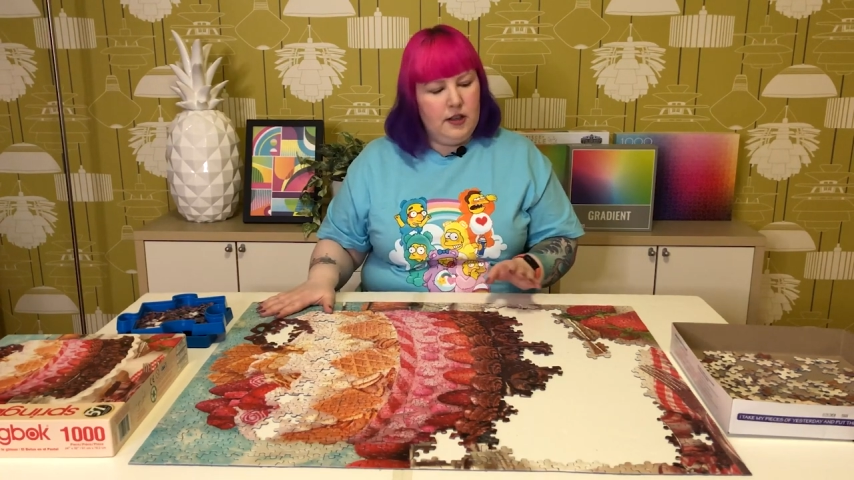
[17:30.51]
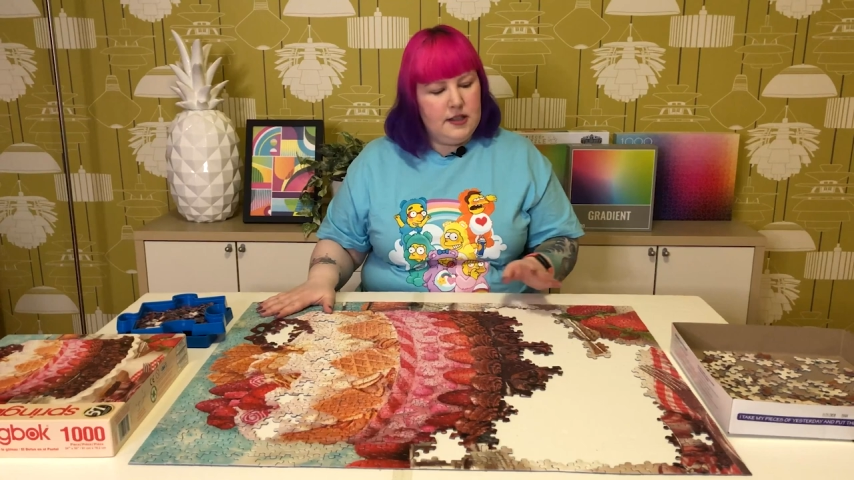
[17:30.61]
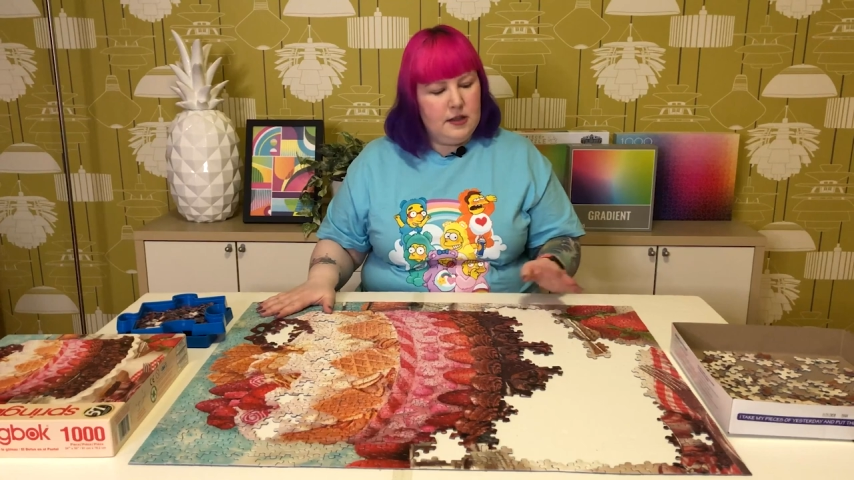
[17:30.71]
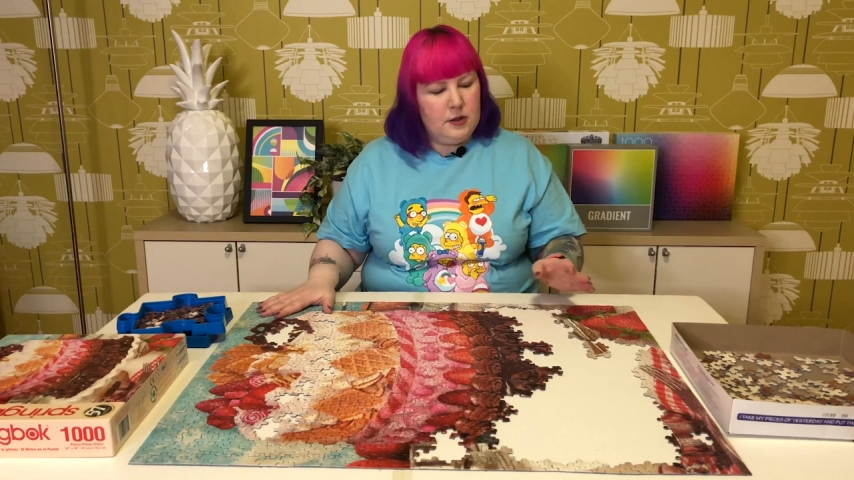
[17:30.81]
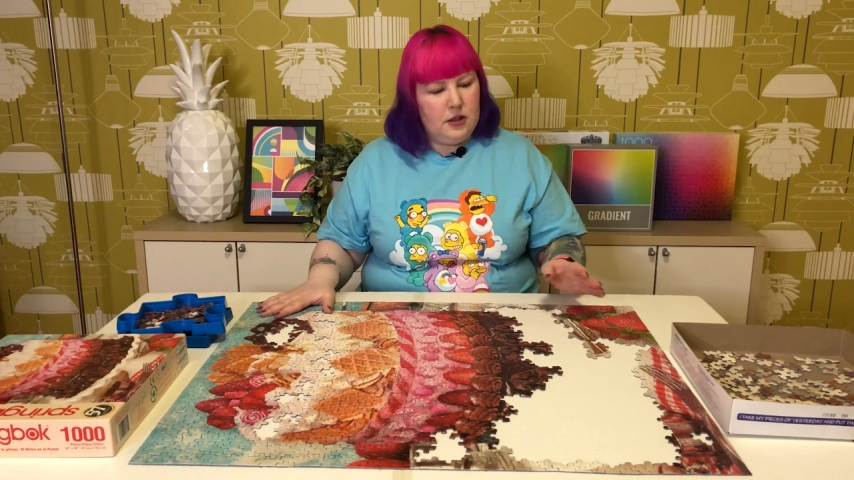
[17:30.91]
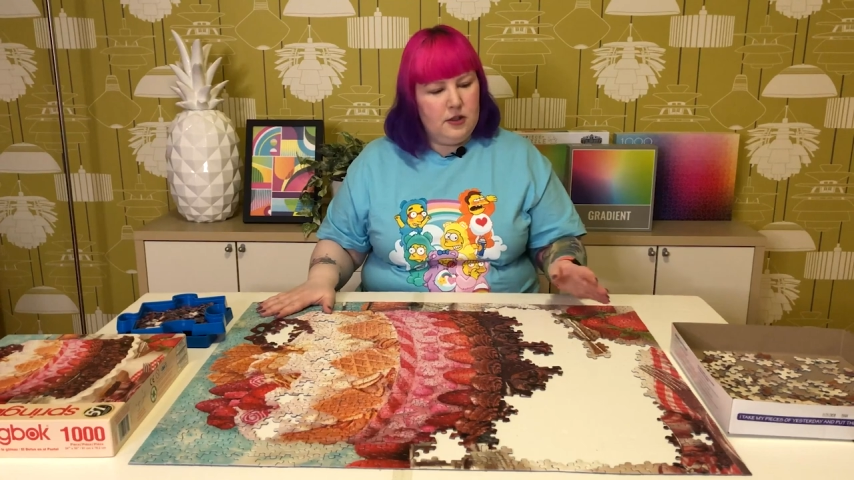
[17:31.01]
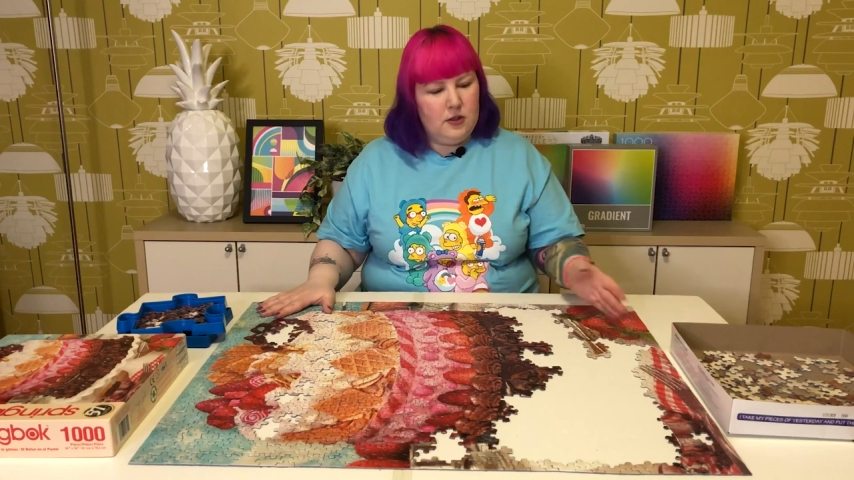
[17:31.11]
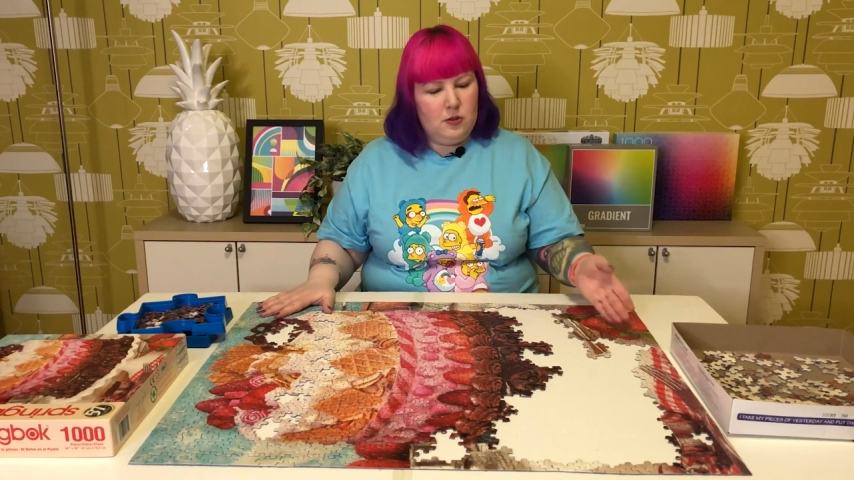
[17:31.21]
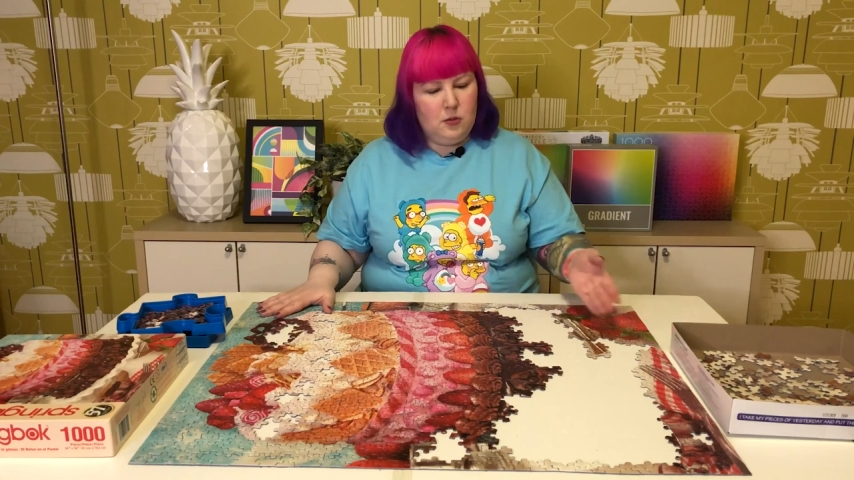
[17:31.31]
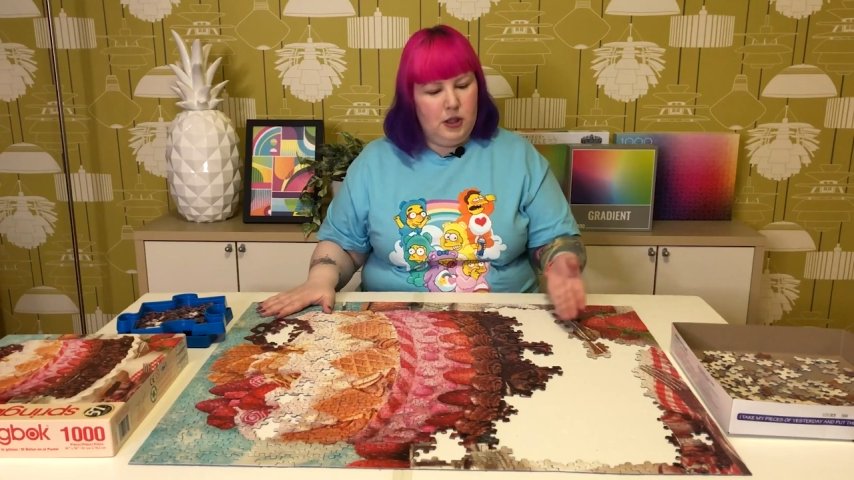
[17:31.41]
I said I was going to
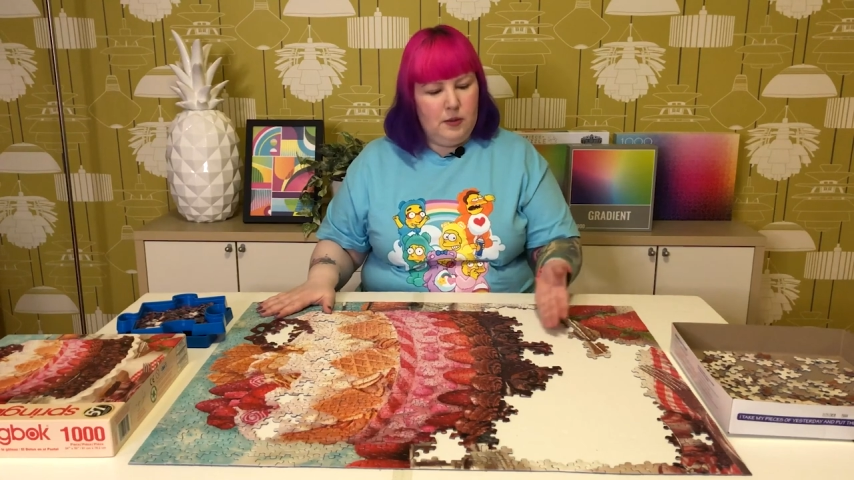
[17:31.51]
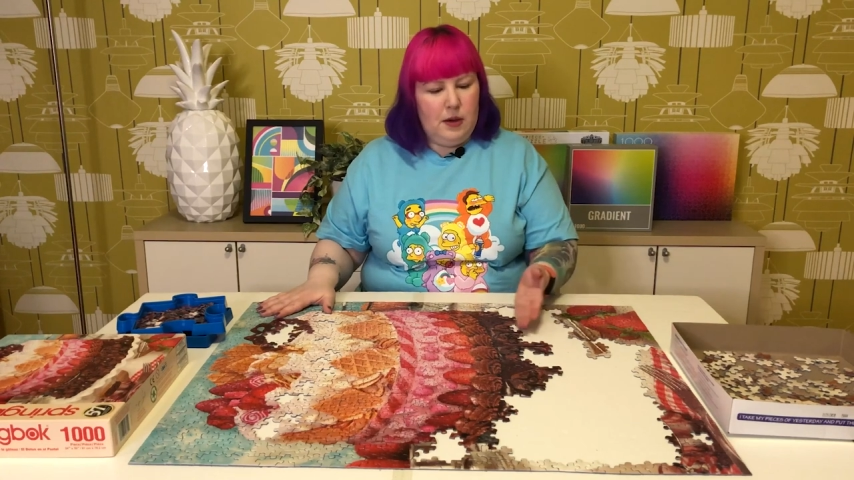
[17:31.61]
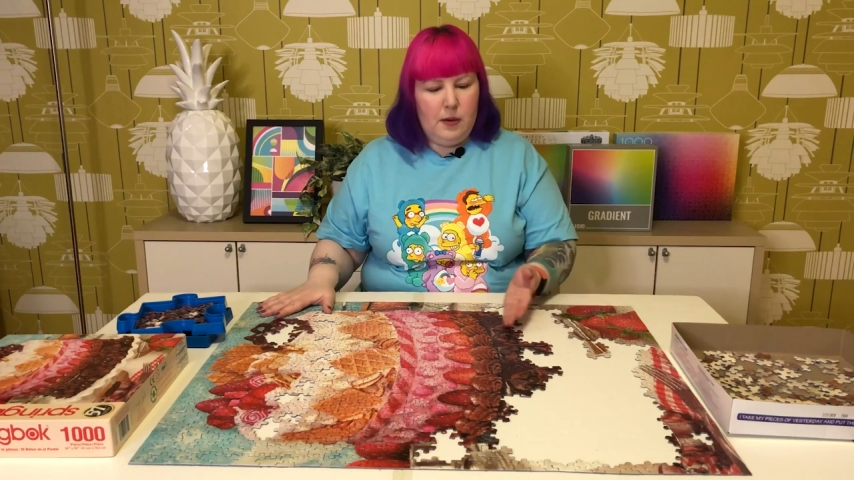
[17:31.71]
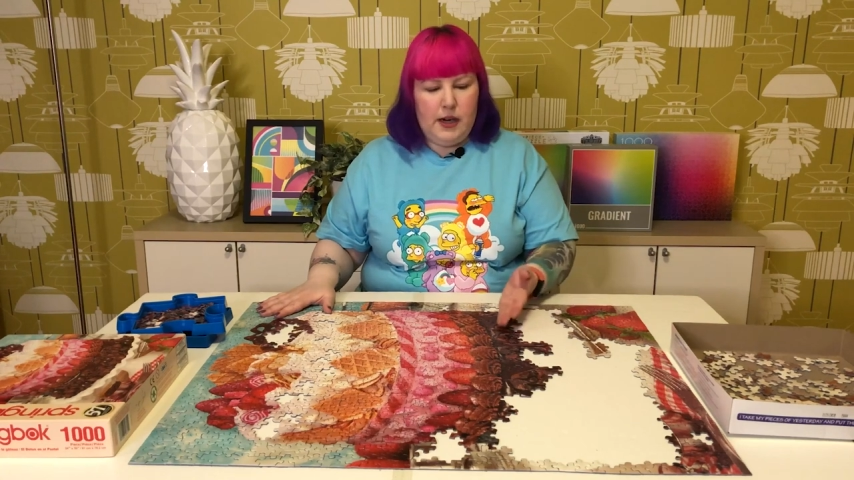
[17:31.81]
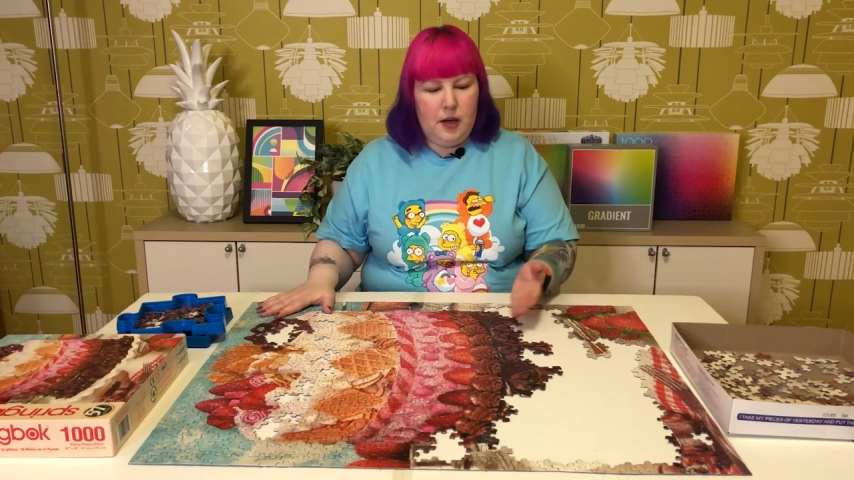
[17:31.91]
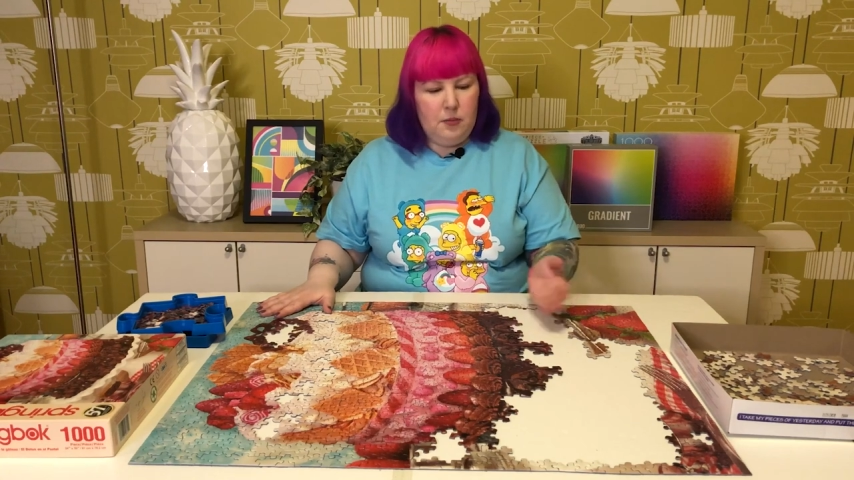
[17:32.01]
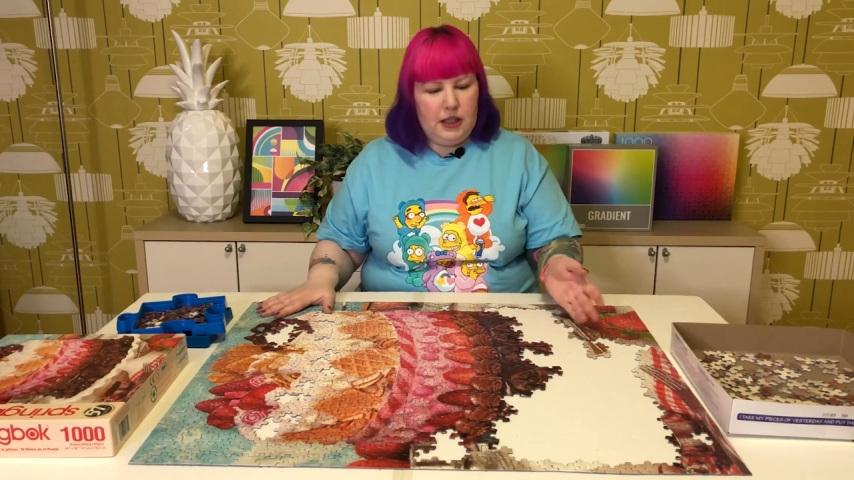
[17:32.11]
sort of work my way up,